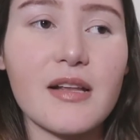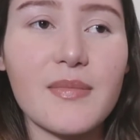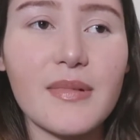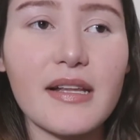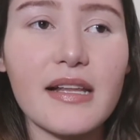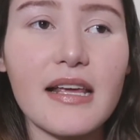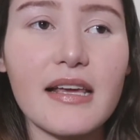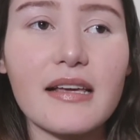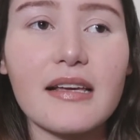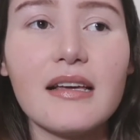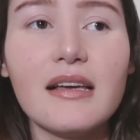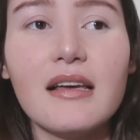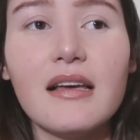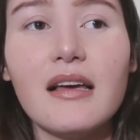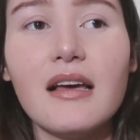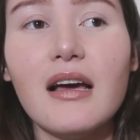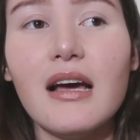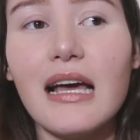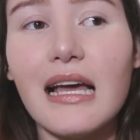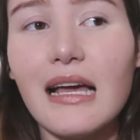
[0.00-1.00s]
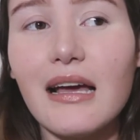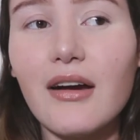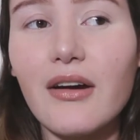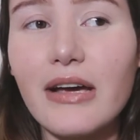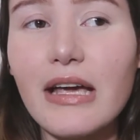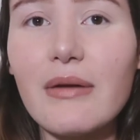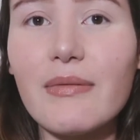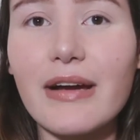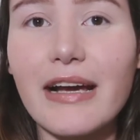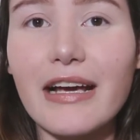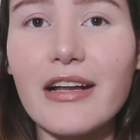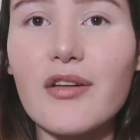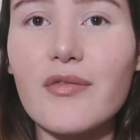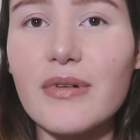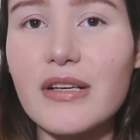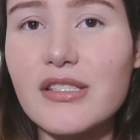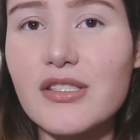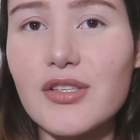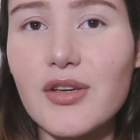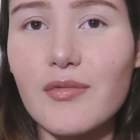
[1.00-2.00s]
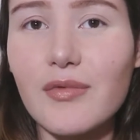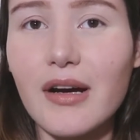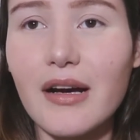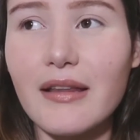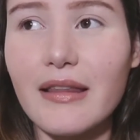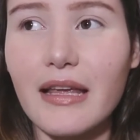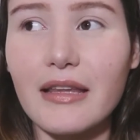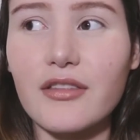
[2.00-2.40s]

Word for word: I'd be like, okay, what kind of wings do you want?